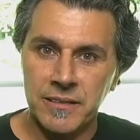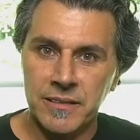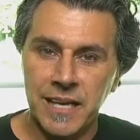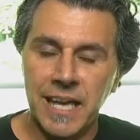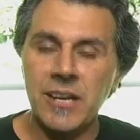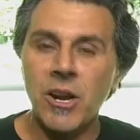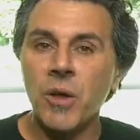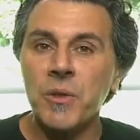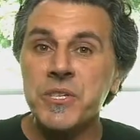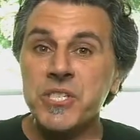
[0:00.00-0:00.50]

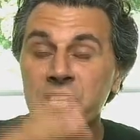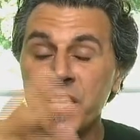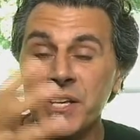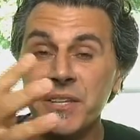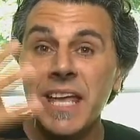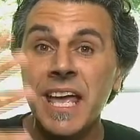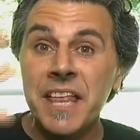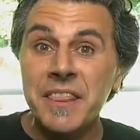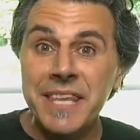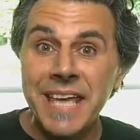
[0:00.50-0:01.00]
And all of a
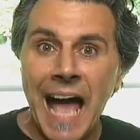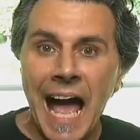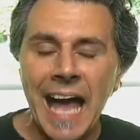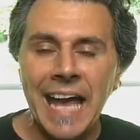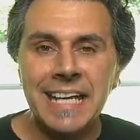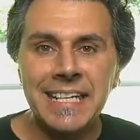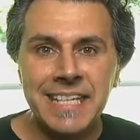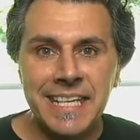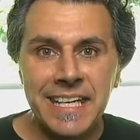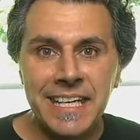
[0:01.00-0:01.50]
sudden the
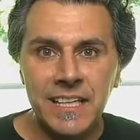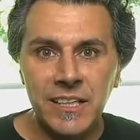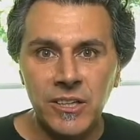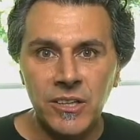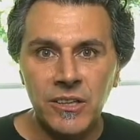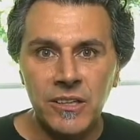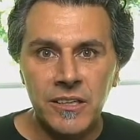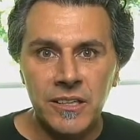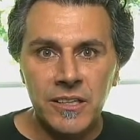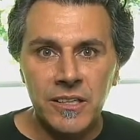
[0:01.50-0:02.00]

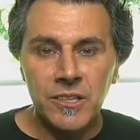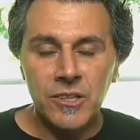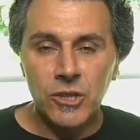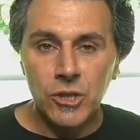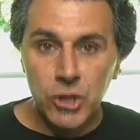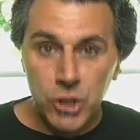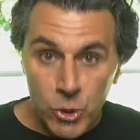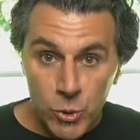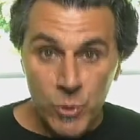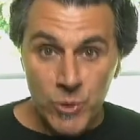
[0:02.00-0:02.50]
ideal
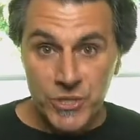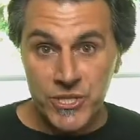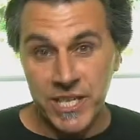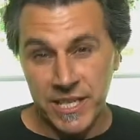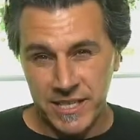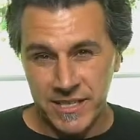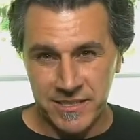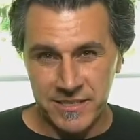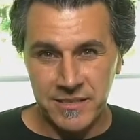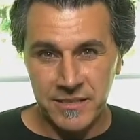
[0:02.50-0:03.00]

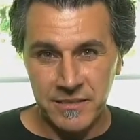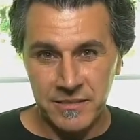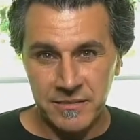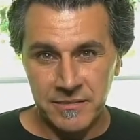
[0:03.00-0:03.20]
loses.